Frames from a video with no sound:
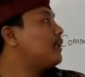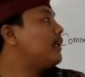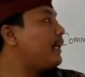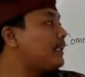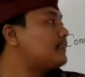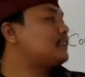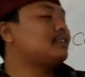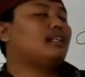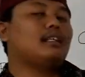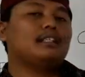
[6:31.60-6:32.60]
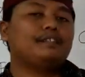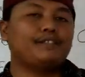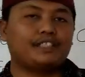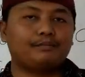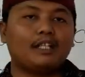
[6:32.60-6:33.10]
8
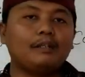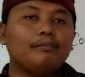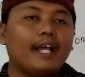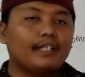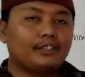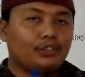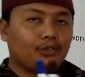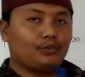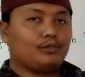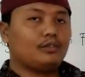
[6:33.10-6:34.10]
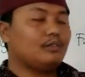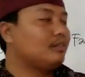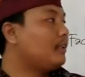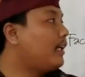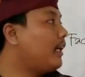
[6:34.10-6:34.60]
divisible by 2
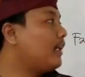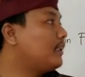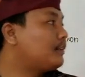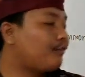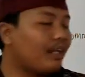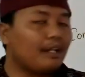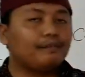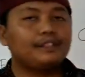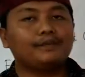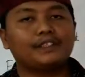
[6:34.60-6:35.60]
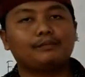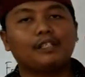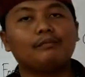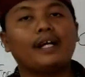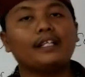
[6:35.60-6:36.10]
and 12
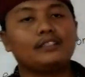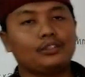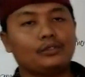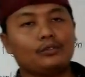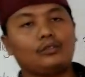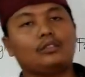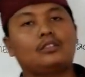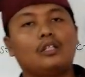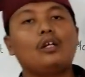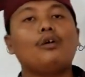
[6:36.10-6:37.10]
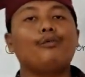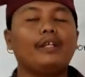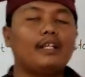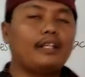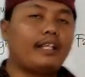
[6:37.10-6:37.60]
divisible by 2. So
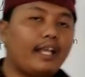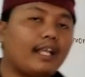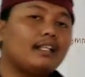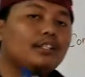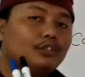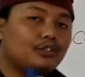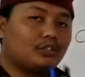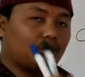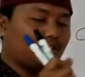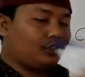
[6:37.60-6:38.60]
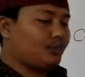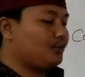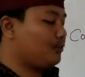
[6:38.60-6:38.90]
we can use 2.